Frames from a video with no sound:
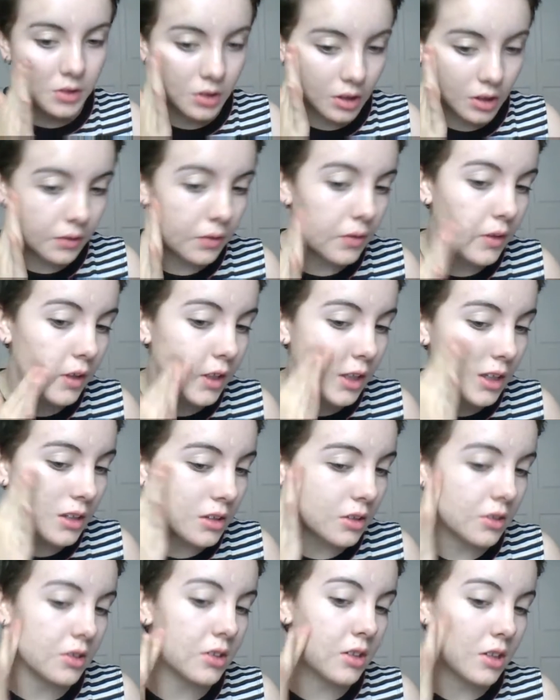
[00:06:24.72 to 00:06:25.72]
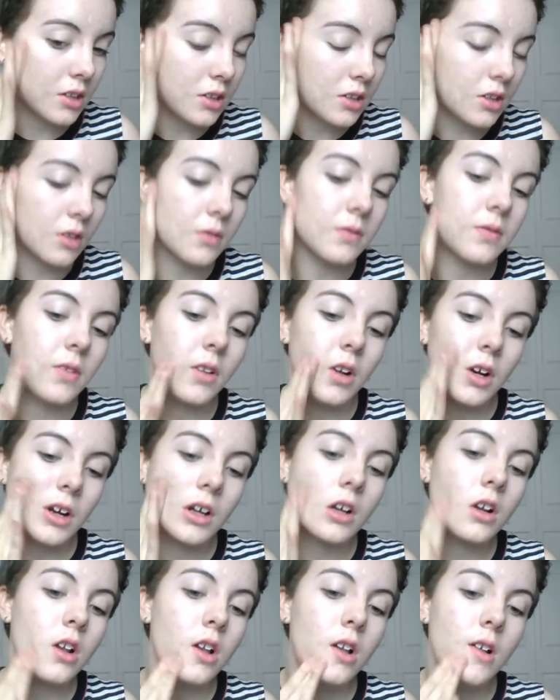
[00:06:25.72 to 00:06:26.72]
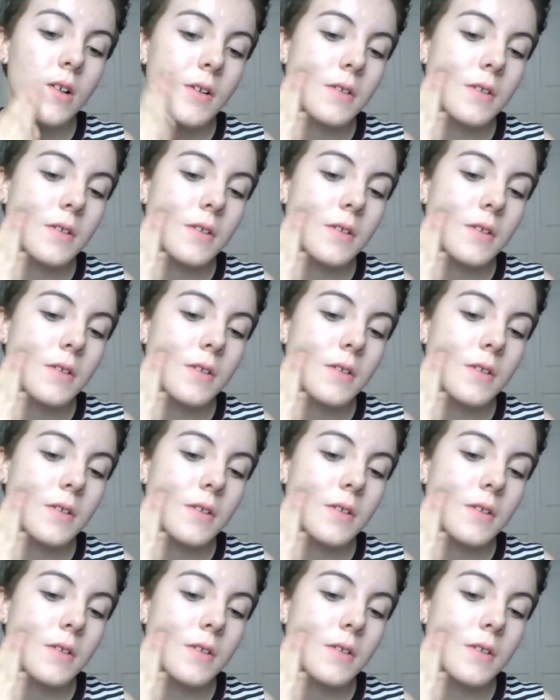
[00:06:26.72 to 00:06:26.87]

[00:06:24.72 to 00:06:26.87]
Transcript: So I think it looks good so far.